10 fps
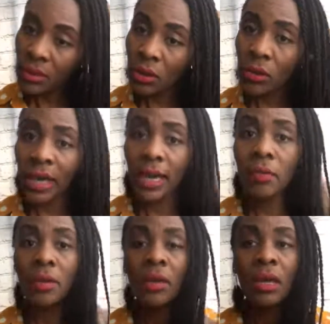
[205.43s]

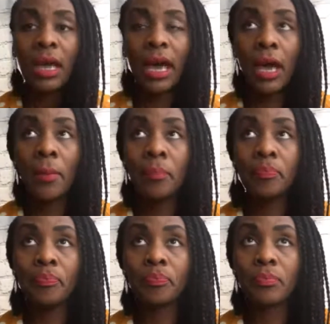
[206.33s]
Okay,
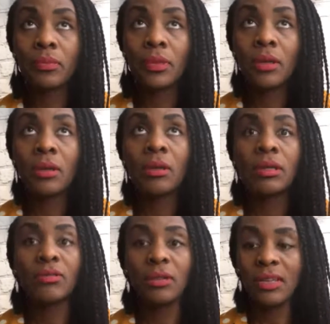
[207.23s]

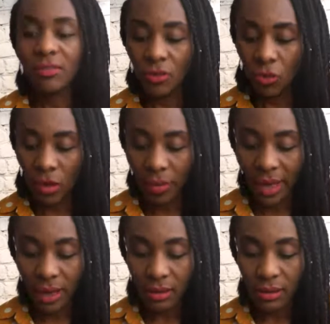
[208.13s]
so let's talk
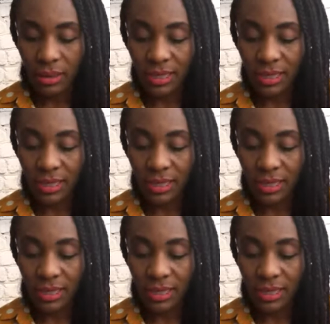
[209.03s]
about